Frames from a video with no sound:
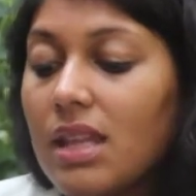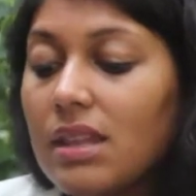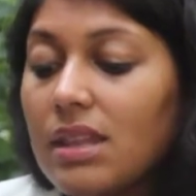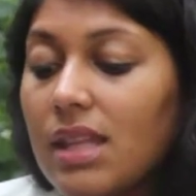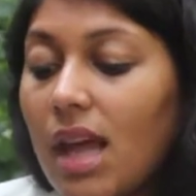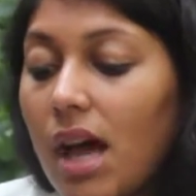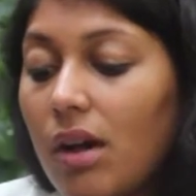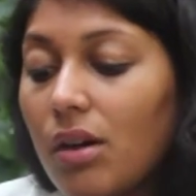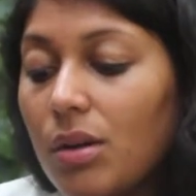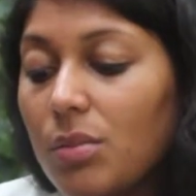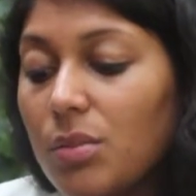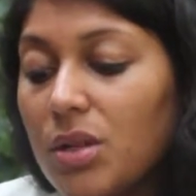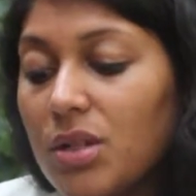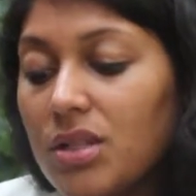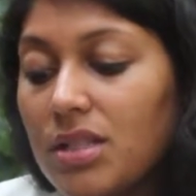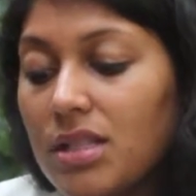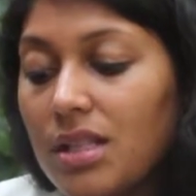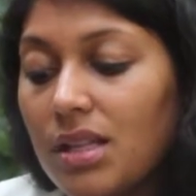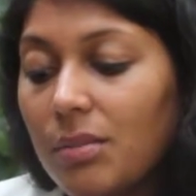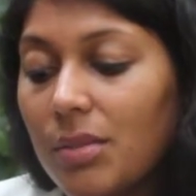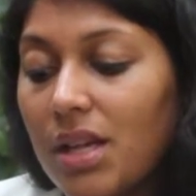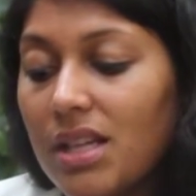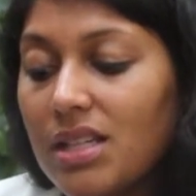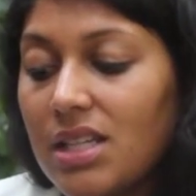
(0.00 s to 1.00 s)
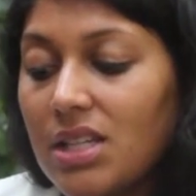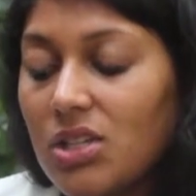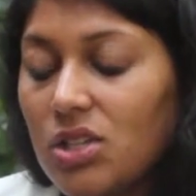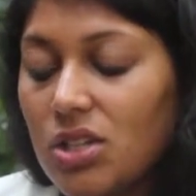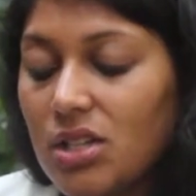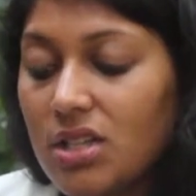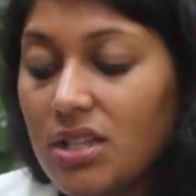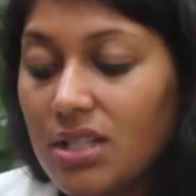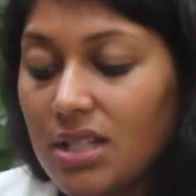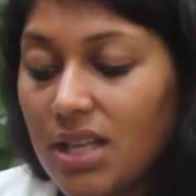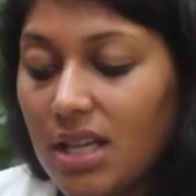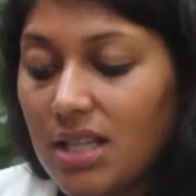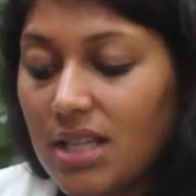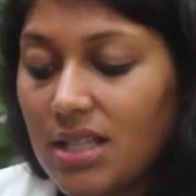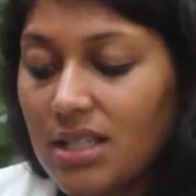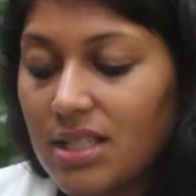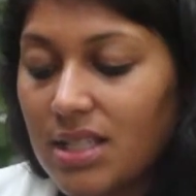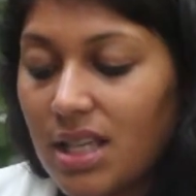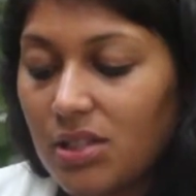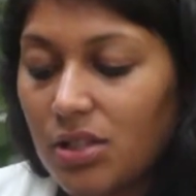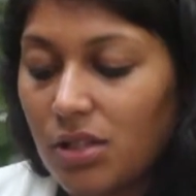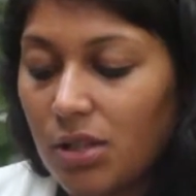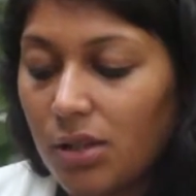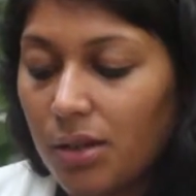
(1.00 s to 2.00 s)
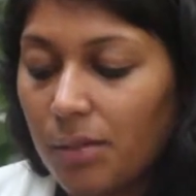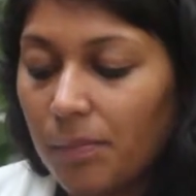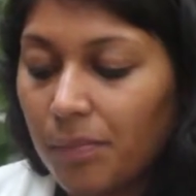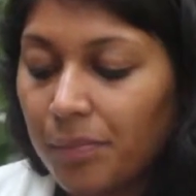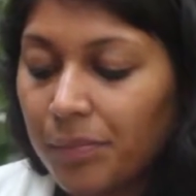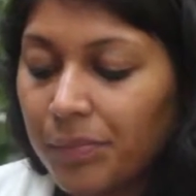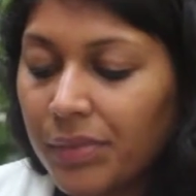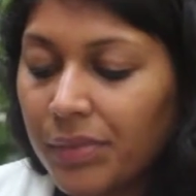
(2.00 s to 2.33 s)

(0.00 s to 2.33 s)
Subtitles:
now a museum, in Nietzsche's study center.